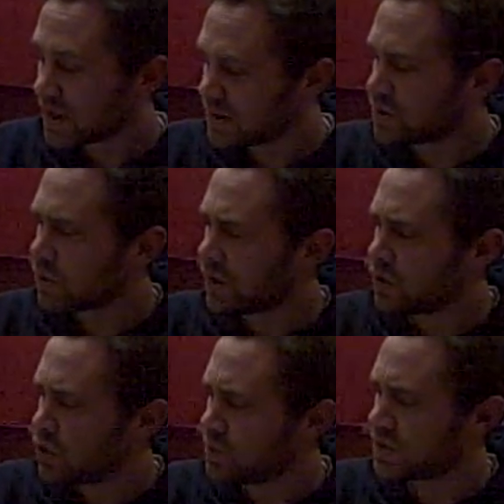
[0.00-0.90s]
is this where the
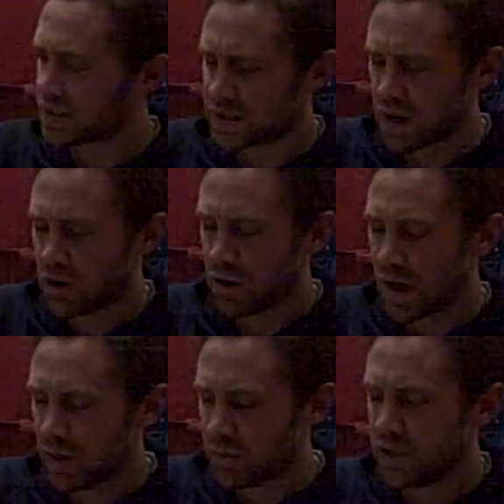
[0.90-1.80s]
humans excel
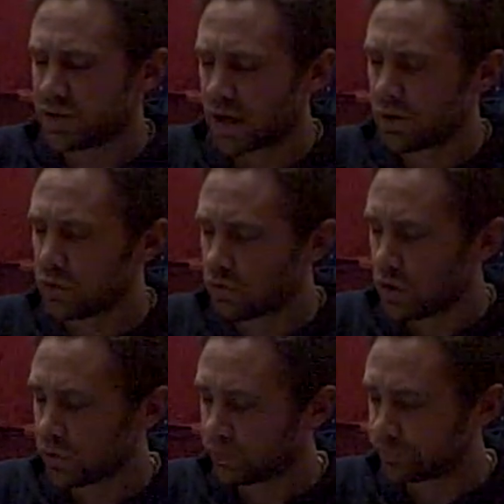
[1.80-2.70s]
and the bees get it all
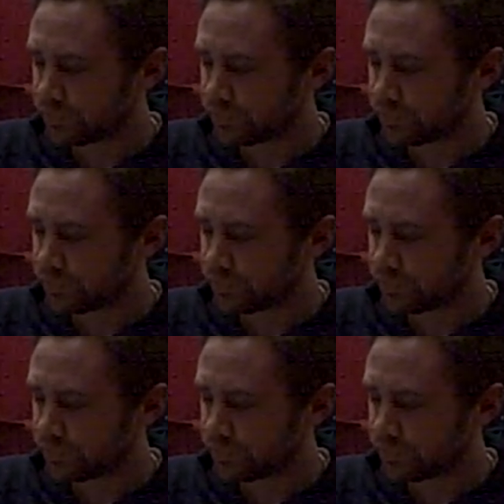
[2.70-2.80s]
wrong?